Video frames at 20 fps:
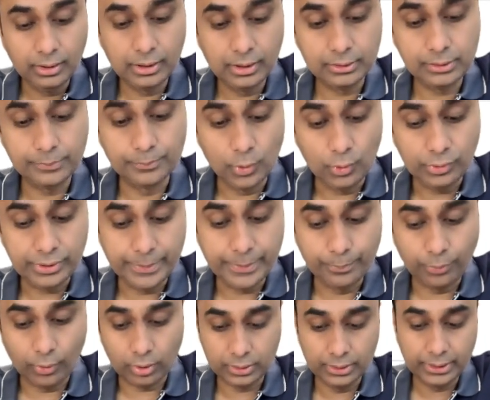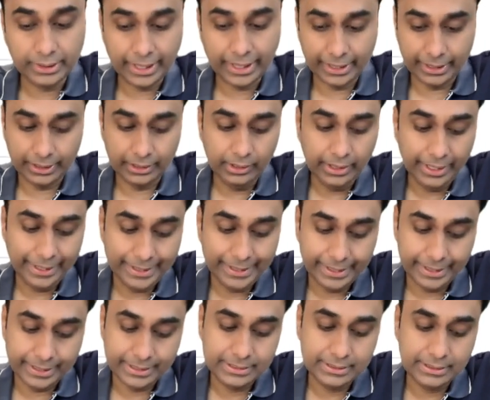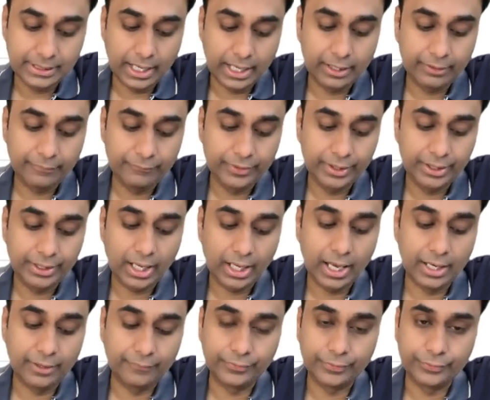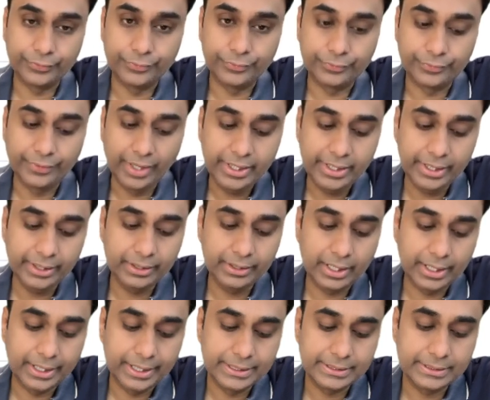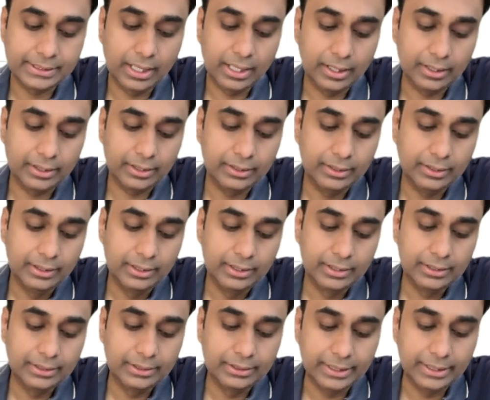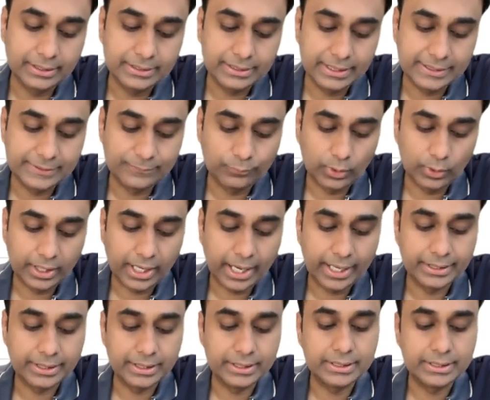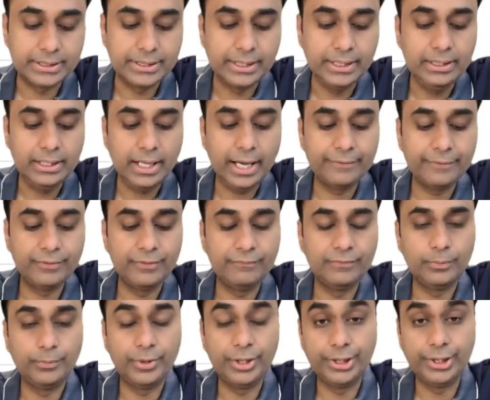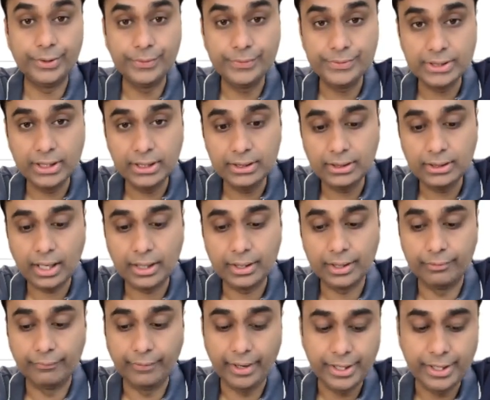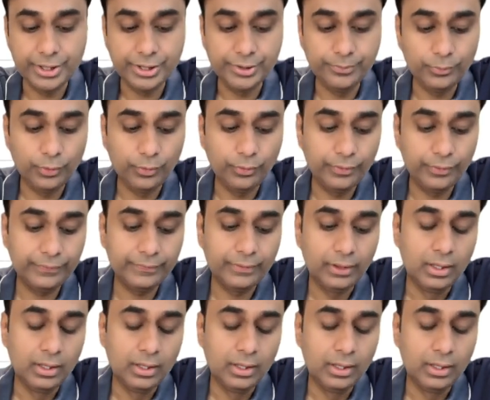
and the most important thing is that we have to recognize that this is one identity that we will be using, that in radian modes,